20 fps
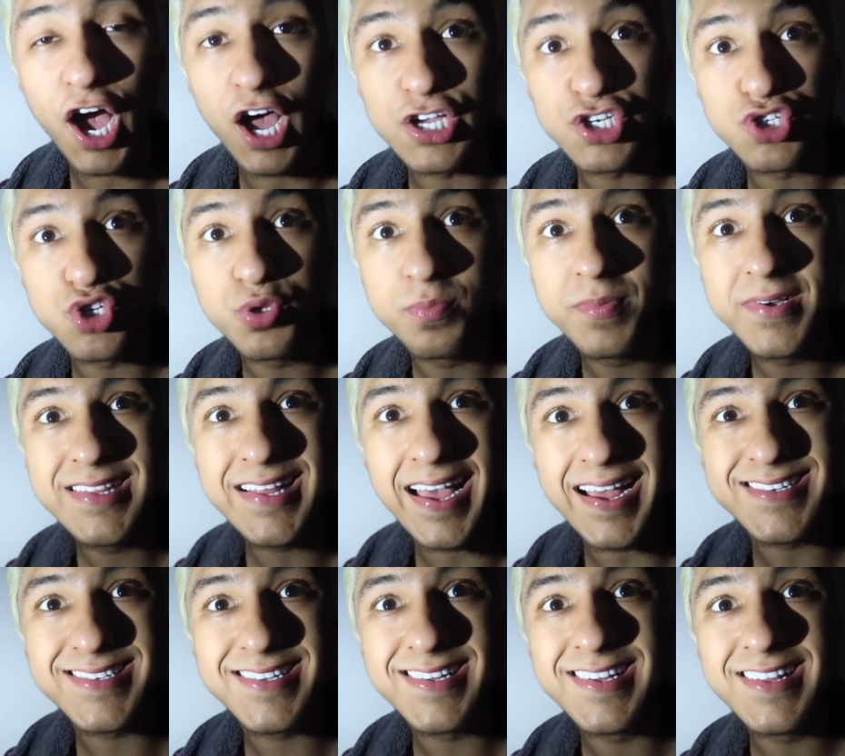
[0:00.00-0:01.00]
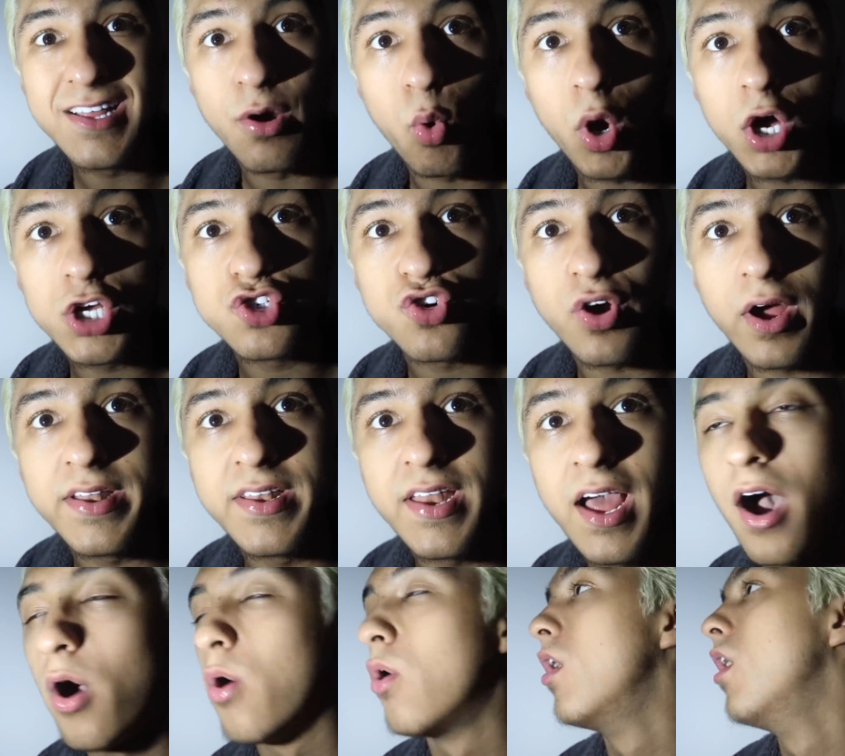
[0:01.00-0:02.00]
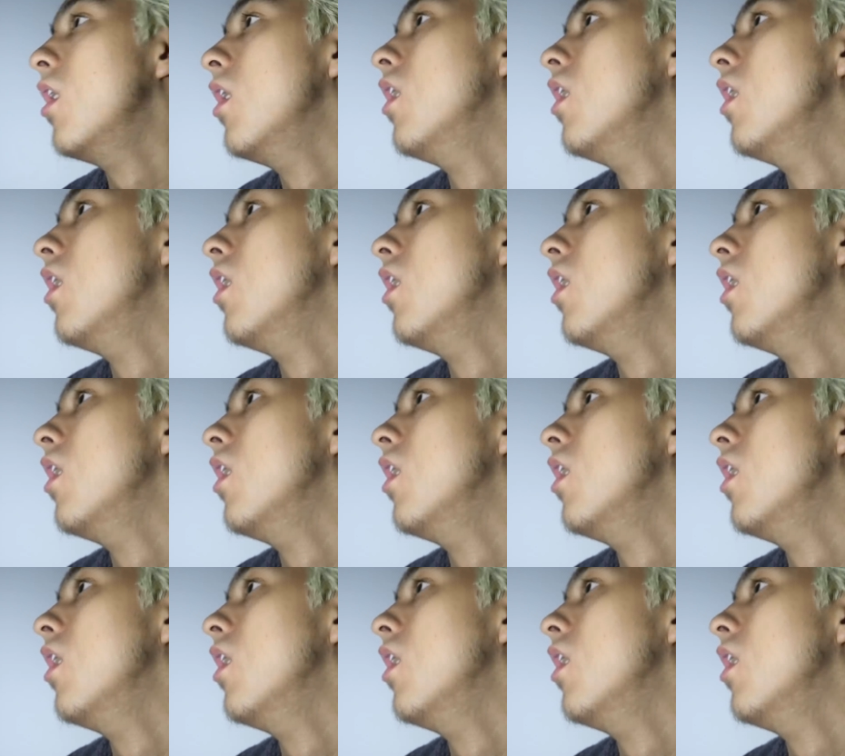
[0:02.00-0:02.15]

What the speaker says: I should be testing the watch right now.